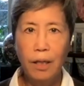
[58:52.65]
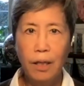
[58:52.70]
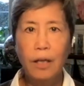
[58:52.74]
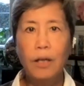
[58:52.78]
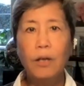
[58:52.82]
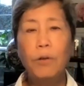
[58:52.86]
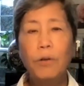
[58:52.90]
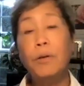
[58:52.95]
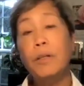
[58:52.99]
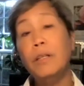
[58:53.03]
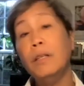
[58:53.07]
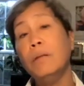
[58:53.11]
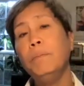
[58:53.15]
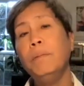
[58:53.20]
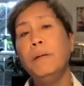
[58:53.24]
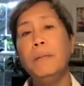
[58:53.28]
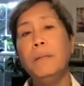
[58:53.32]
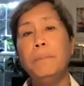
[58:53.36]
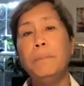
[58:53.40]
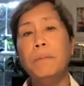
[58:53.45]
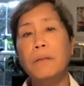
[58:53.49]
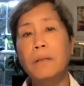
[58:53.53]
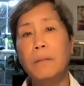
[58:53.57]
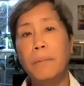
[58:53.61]
with the
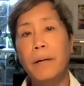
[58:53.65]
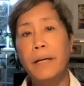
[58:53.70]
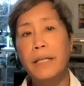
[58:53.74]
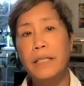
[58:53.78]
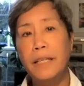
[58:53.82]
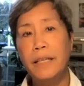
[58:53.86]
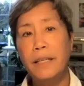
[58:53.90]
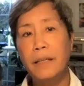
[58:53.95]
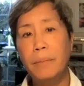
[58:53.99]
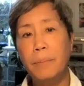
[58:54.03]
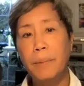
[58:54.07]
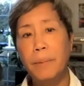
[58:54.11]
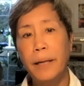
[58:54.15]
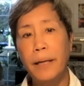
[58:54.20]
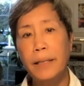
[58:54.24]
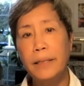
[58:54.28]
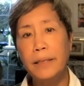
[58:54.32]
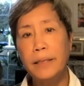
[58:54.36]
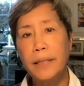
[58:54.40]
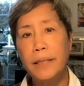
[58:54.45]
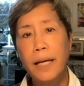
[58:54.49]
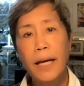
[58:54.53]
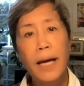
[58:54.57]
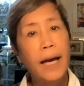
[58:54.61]
people in my database?
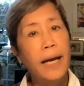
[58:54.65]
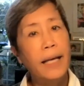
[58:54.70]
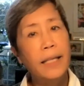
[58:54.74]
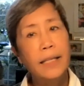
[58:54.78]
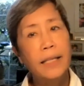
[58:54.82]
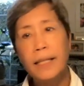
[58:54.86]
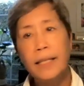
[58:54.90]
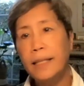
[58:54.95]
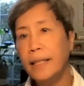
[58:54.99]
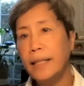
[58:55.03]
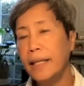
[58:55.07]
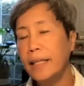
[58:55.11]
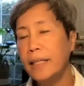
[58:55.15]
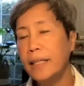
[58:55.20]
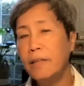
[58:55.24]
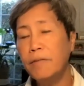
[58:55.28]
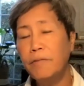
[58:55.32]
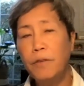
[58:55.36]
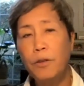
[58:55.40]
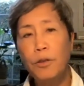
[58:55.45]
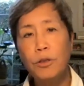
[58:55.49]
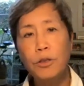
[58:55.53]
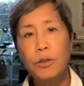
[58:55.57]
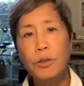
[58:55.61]
And then let the
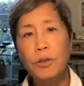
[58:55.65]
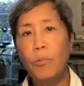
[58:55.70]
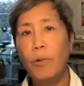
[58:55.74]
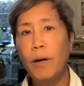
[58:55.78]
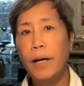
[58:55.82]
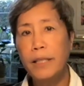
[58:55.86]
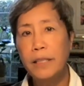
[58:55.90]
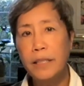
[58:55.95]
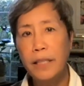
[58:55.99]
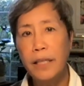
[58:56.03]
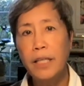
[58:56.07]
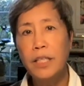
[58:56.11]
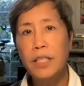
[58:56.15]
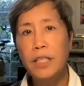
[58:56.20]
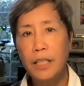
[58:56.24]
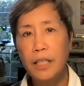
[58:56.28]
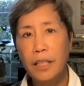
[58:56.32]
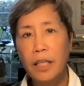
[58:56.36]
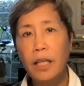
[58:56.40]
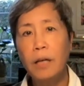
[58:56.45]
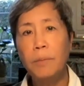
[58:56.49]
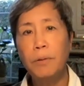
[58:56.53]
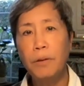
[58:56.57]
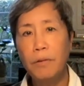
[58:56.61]
folks at Wise Agent
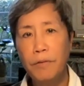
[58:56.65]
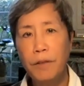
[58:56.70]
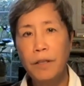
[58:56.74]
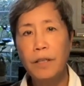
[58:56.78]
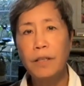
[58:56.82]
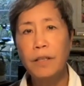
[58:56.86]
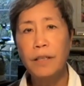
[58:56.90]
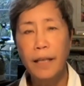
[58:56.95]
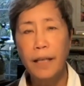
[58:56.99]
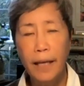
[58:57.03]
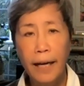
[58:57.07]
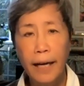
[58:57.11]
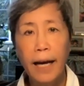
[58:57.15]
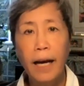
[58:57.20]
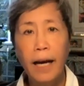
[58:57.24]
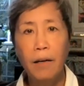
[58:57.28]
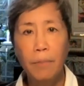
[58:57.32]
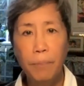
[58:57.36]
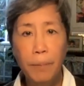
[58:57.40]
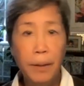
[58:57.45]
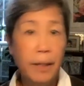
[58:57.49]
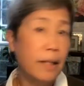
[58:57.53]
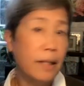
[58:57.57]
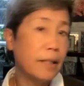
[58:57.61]
help you figure that
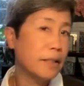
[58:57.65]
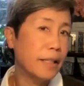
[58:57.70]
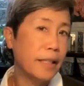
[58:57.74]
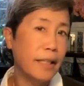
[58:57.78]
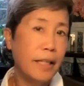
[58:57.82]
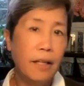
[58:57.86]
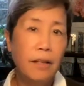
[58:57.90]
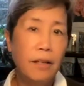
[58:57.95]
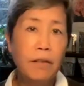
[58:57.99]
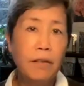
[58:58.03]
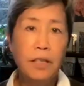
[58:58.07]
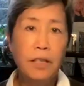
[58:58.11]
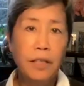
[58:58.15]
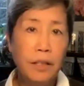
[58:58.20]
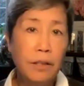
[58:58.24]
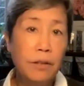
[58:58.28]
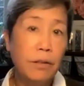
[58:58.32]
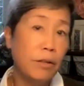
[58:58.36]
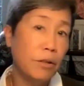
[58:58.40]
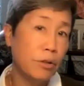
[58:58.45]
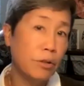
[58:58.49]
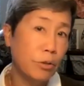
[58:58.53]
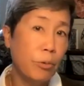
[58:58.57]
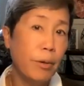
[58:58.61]
out, because I guarantee you
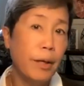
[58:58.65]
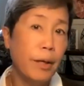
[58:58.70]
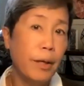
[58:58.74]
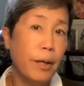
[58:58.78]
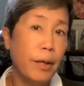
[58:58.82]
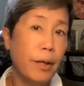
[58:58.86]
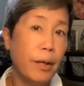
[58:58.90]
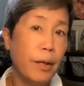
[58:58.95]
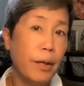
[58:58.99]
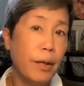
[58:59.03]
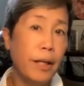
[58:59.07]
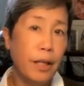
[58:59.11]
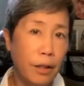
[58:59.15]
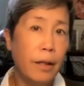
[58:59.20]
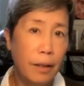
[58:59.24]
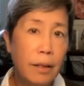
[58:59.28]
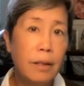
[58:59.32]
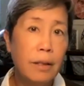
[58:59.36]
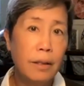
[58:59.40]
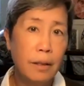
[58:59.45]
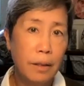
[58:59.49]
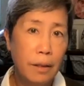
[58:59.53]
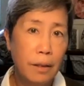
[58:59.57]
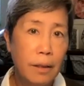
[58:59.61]
there's a way to do
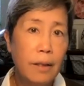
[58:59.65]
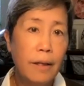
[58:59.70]
it.